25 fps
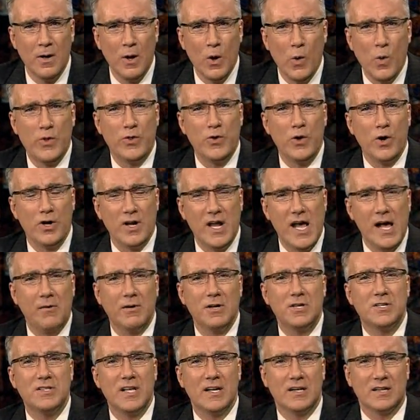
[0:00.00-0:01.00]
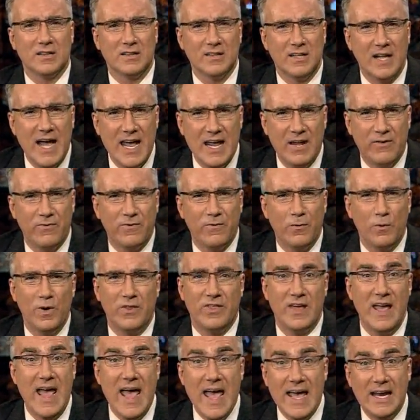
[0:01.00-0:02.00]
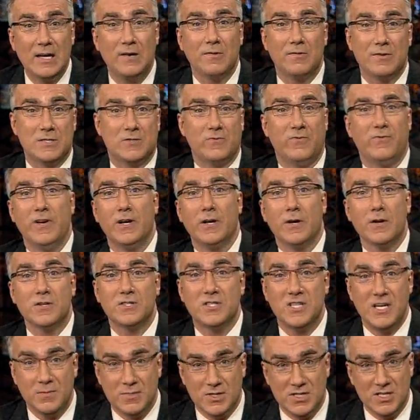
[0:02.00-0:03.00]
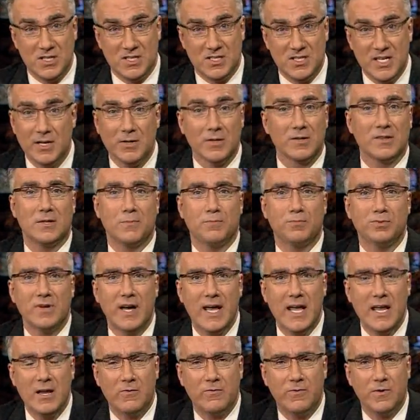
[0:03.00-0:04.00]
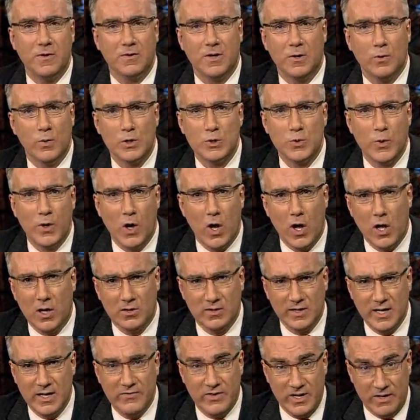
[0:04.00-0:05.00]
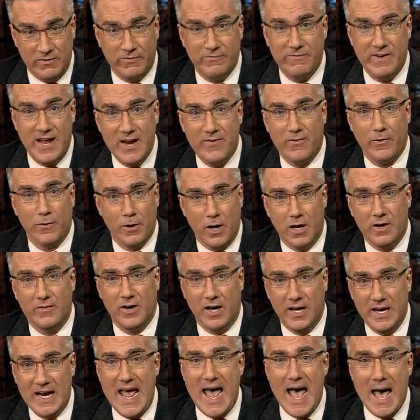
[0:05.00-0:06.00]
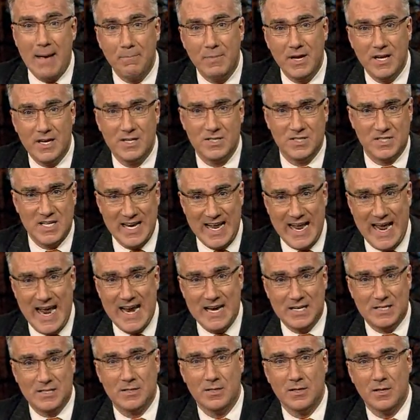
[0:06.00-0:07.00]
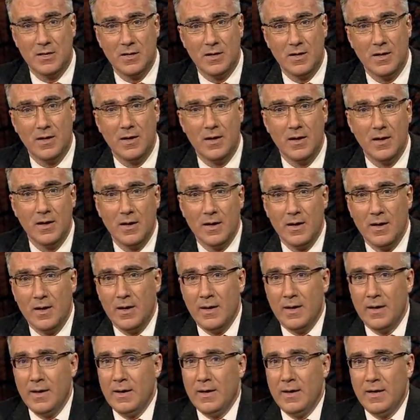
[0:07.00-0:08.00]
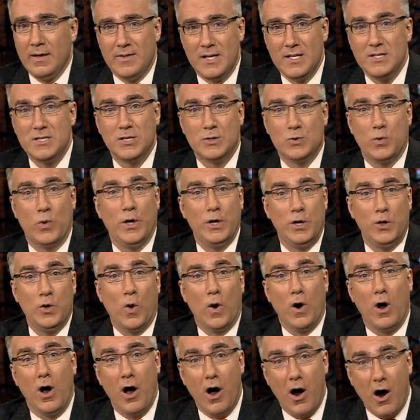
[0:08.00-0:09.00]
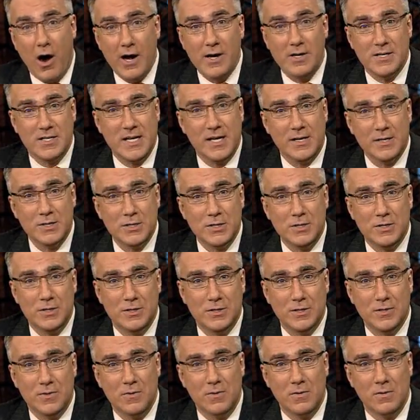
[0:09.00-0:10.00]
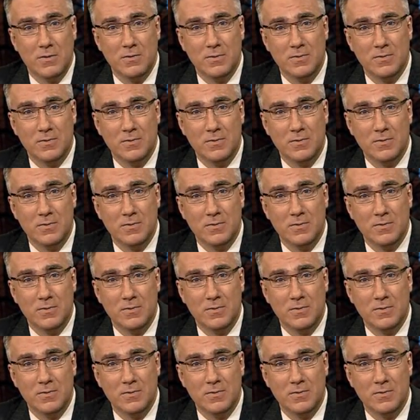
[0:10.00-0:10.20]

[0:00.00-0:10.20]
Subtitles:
With your knowledge that life, with endless vigor, seems to tilt the playing field in which we all live in favor of unhappiness and hate, this is what your heart tells you to do?